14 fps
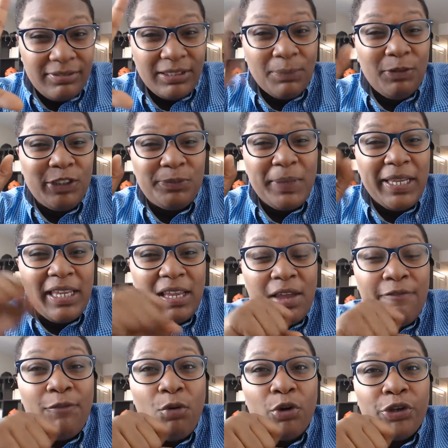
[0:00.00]
someone's making
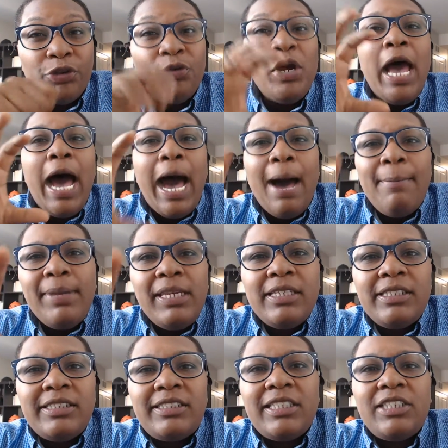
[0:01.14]
it for you. How many
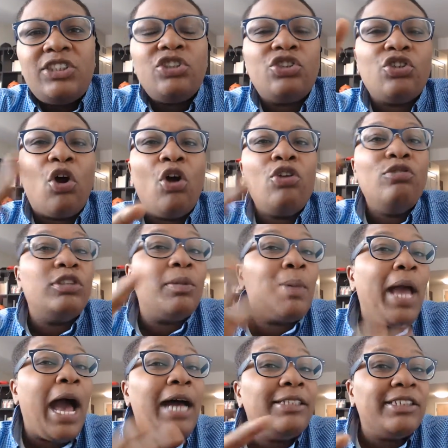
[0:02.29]
decisions are you
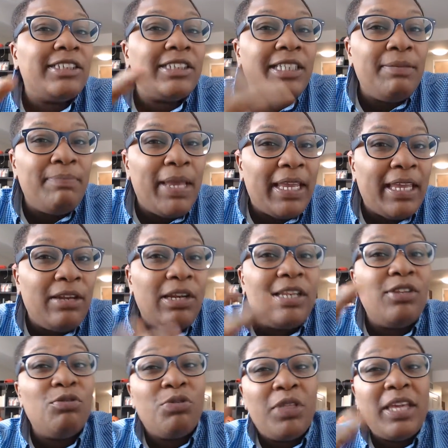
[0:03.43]
subconsciously making that
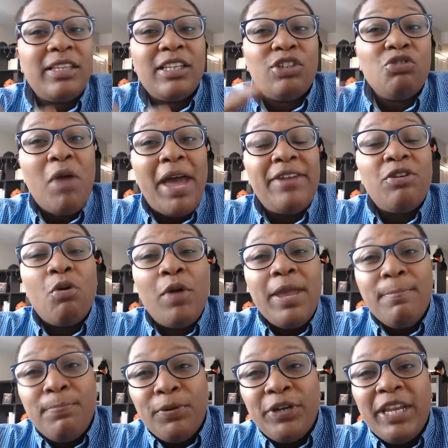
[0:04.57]
you think that you had no
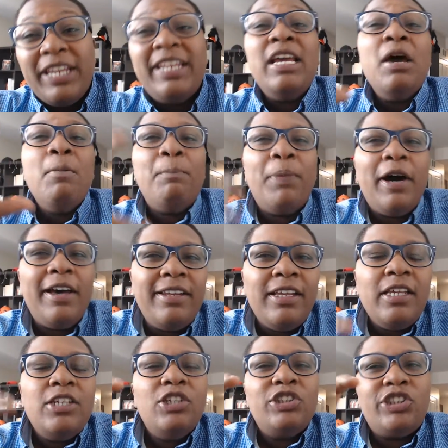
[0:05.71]
input in, but
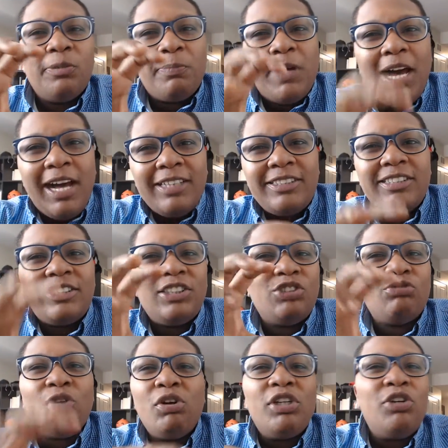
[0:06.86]
your subconscious
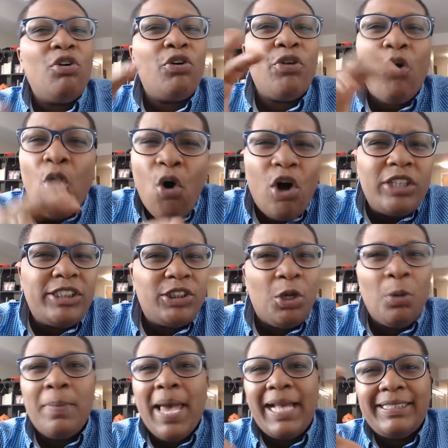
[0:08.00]
is rolling on
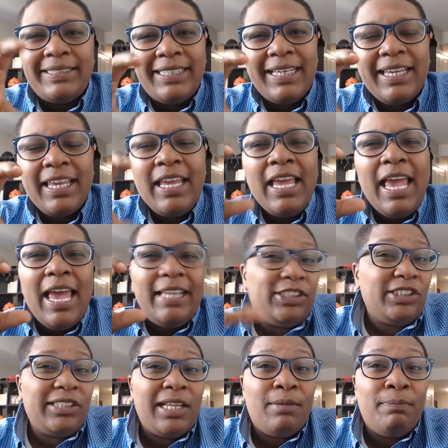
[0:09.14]
automatic? And
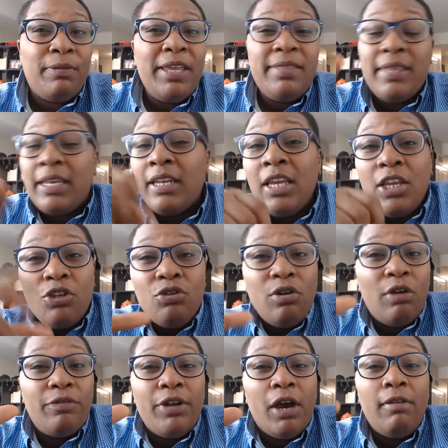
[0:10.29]
just like breathing, you
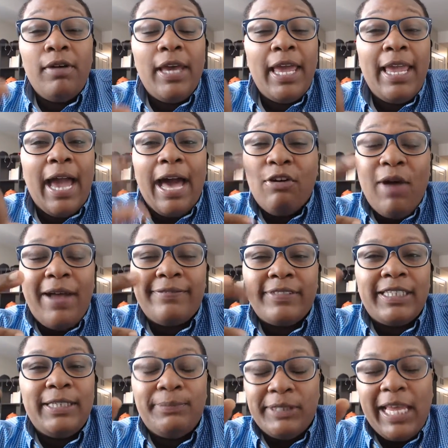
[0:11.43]
don't know. Hey, I don't have to
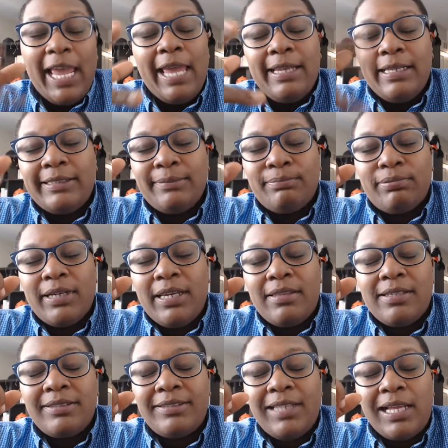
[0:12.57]
keep saying, hey, listen,
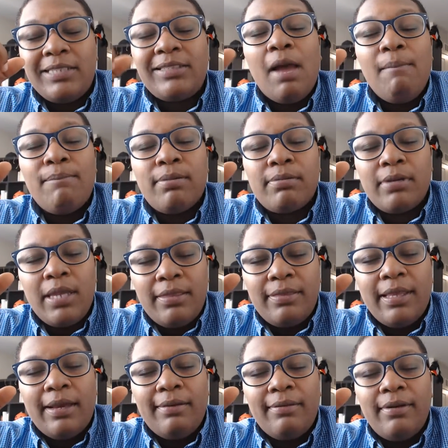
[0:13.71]
breathe, Stace, breathe
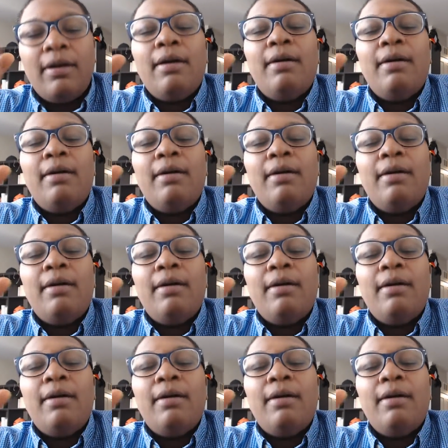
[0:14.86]
now,